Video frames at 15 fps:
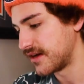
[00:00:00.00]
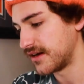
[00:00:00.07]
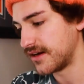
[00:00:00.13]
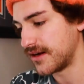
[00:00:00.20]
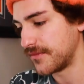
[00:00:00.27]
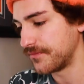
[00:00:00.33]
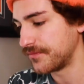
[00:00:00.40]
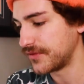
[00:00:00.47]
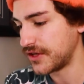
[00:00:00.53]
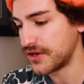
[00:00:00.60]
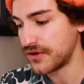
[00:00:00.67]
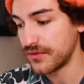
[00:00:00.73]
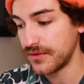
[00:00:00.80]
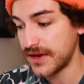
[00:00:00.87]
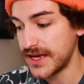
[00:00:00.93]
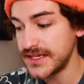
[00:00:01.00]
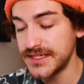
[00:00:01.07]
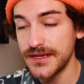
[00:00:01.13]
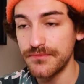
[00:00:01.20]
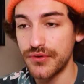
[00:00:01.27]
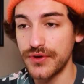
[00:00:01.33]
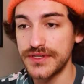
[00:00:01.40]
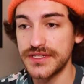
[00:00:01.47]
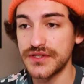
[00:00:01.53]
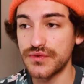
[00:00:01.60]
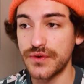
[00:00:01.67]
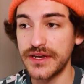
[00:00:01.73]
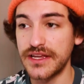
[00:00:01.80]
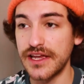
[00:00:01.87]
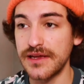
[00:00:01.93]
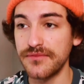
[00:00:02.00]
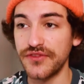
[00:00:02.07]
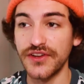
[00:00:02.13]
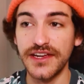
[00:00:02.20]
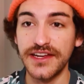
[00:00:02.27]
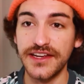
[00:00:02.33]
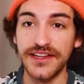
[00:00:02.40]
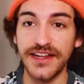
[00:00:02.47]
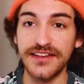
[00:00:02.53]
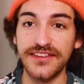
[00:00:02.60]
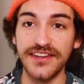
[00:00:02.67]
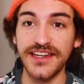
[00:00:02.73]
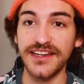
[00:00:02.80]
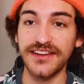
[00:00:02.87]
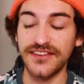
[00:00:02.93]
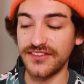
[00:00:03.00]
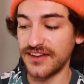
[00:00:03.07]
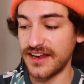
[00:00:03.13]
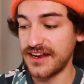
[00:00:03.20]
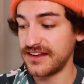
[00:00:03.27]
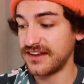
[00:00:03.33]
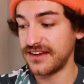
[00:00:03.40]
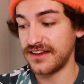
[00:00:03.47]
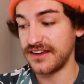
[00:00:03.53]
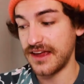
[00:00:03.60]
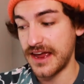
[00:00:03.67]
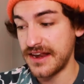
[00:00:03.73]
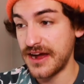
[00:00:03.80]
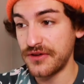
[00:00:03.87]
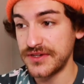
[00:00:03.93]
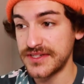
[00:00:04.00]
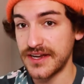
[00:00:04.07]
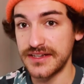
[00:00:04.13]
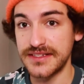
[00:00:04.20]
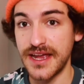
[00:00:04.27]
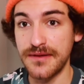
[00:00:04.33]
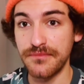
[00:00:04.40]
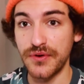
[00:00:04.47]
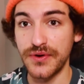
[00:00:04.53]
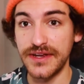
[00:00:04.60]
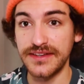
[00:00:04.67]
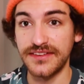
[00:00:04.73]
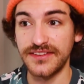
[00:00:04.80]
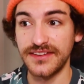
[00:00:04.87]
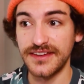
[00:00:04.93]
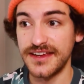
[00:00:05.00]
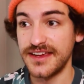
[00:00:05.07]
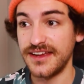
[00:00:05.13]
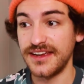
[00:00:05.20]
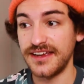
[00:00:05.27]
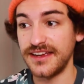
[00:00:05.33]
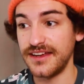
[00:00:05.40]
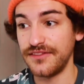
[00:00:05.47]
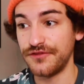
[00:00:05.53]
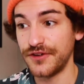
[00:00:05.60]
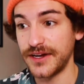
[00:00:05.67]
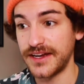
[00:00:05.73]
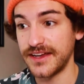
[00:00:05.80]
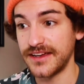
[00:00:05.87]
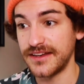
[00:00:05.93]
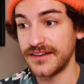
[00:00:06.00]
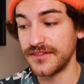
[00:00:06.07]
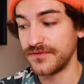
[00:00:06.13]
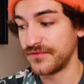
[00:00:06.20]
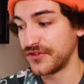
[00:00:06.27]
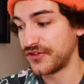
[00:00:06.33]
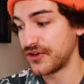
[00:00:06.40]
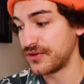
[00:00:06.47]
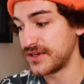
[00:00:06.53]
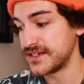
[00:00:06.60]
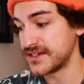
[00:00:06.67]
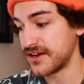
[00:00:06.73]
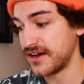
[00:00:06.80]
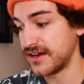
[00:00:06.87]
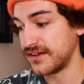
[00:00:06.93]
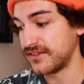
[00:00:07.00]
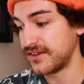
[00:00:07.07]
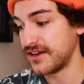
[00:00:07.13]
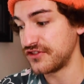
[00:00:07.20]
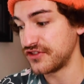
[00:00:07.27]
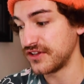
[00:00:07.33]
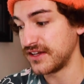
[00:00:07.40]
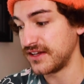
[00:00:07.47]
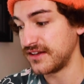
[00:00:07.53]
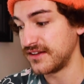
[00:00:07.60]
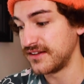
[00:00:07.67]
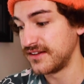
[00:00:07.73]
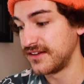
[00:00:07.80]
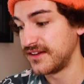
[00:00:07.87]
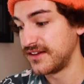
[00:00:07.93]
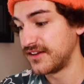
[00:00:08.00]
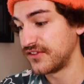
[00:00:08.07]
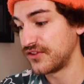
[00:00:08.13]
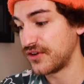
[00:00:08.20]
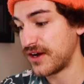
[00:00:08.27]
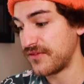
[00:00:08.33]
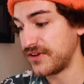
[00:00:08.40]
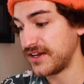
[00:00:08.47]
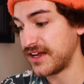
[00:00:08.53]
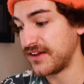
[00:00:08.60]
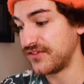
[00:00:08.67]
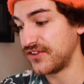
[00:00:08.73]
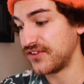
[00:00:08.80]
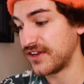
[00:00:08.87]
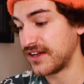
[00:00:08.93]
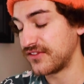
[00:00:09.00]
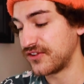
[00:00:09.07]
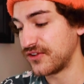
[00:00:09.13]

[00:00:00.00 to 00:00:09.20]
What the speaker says: 18 points in 20 games, that's like, and now he's got 10 points in freaking, so he's got essentially, so how many games is that?